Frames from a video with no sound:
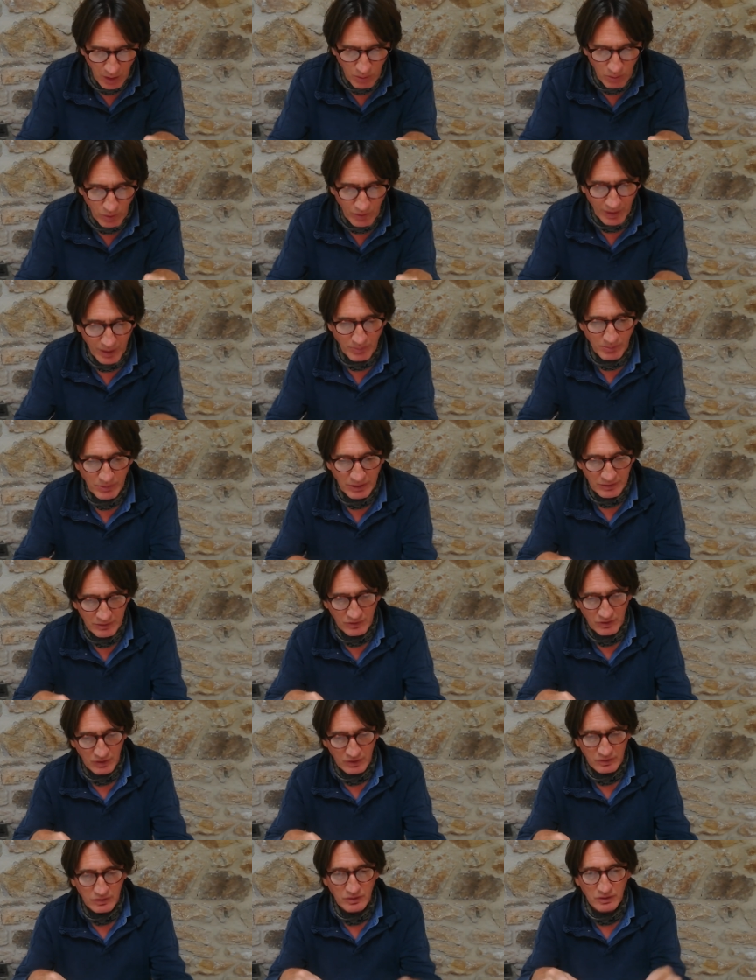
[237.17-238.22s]
What that means
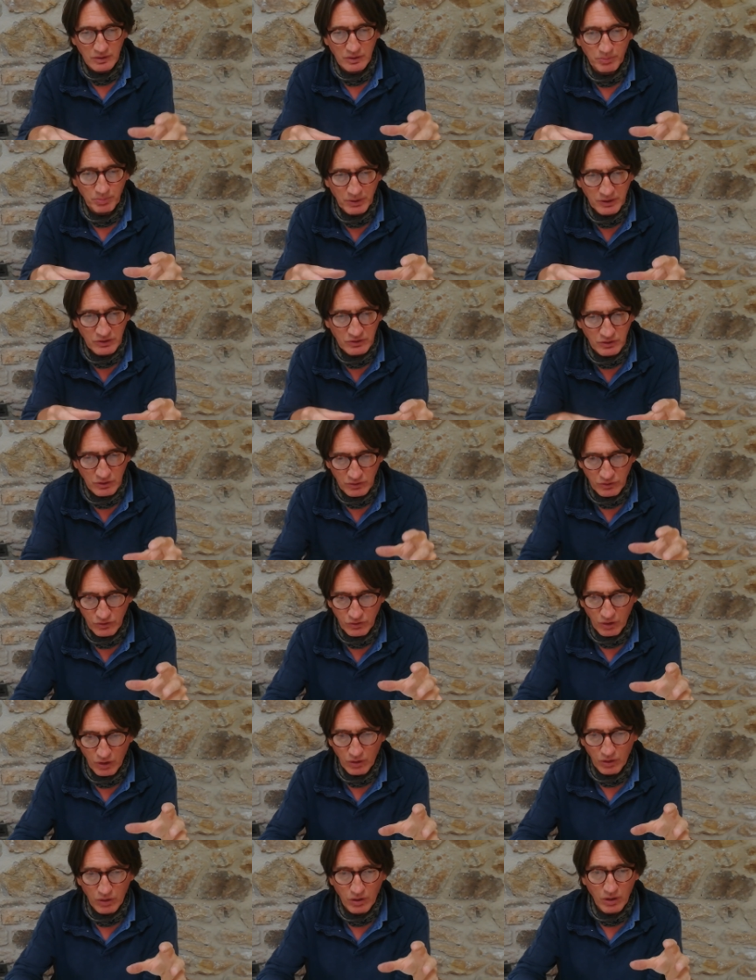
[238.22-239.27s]
is that the pistons
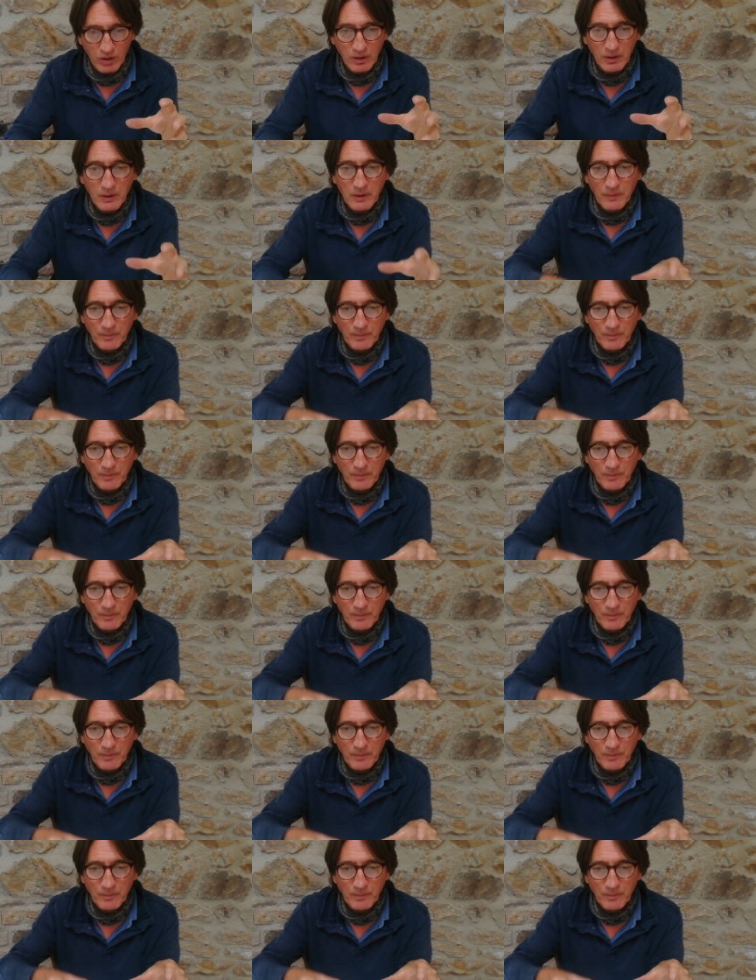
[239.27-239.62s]
are